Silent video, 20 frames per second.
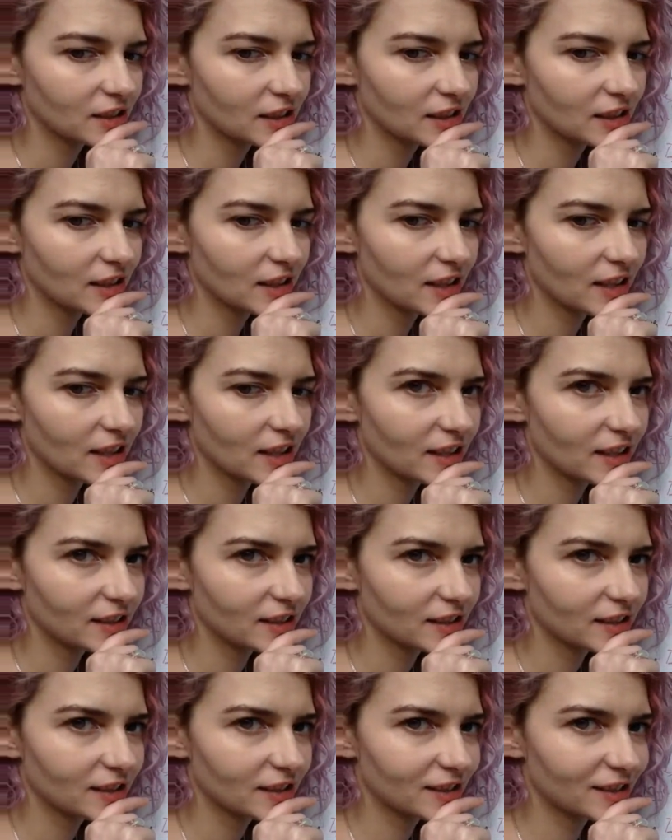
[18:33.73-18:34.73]

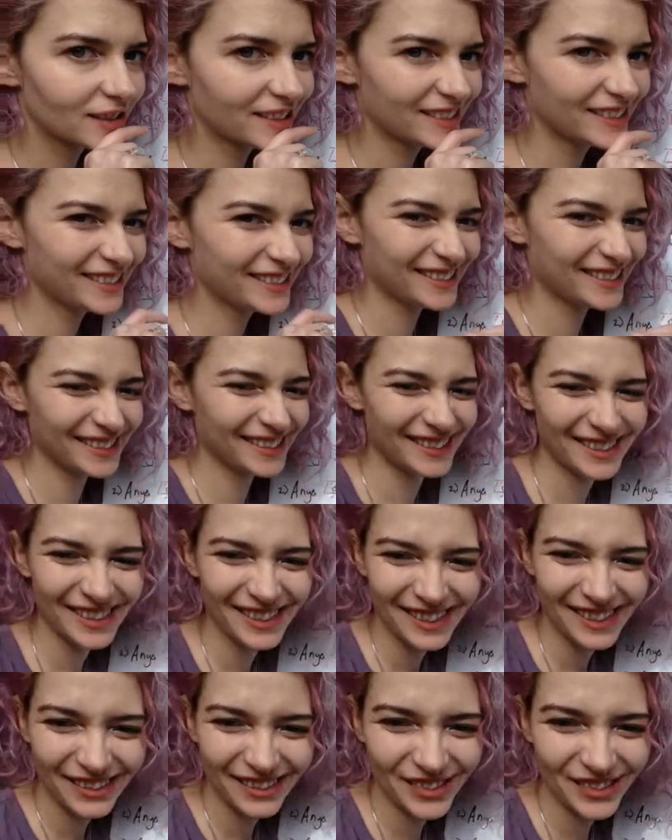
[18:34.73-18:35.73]
Yes.
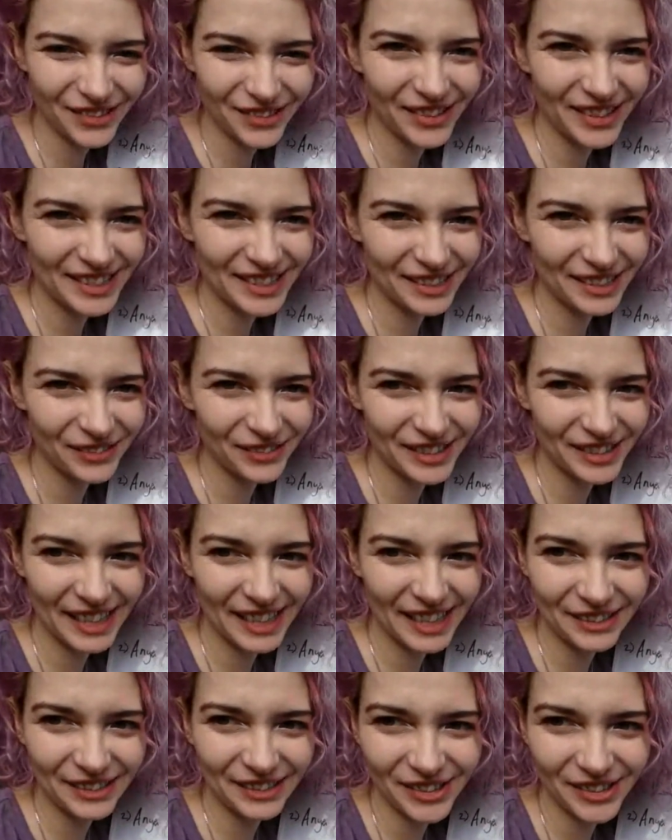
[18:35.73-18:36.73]
Just waiting for
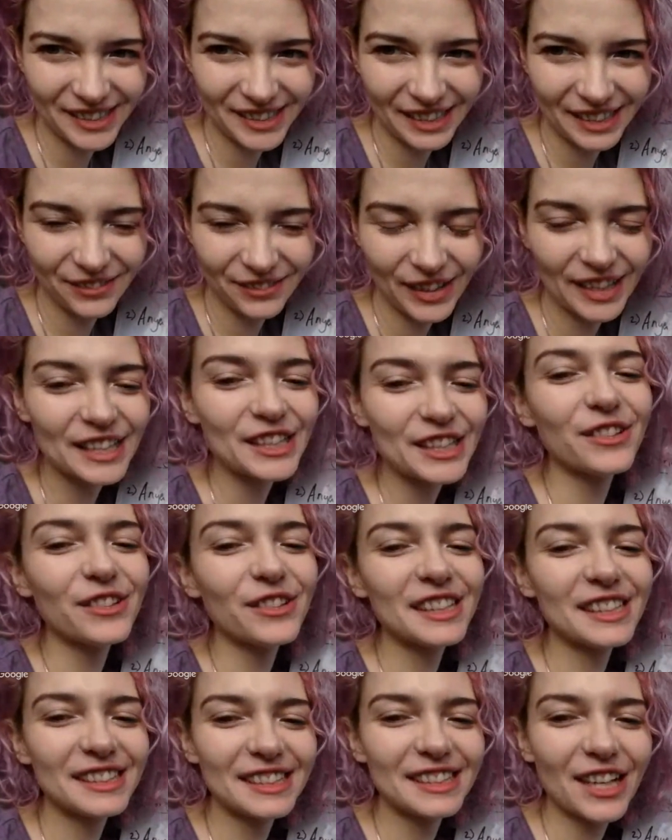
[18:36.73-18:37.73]
anyone, if anyone
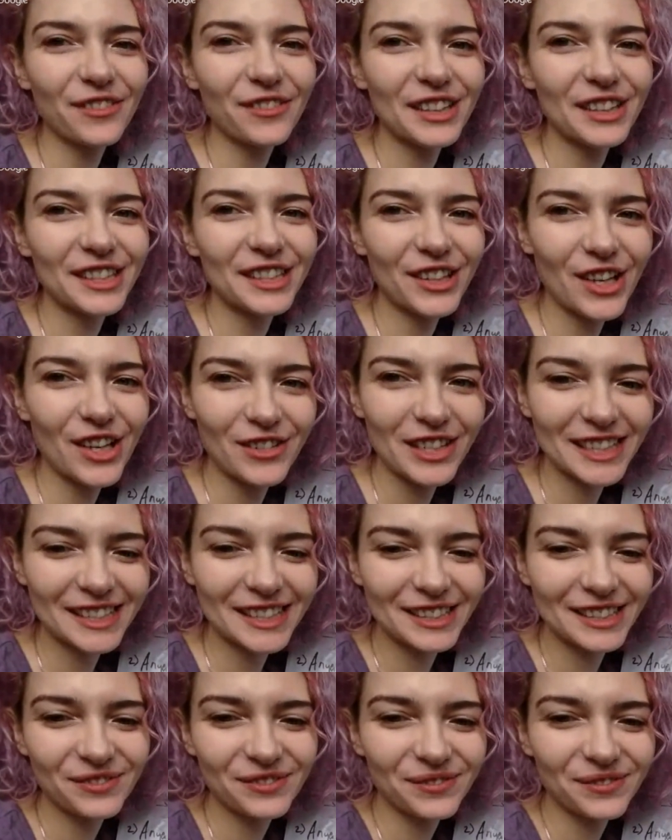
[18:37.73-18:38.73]
can tell me in the comments.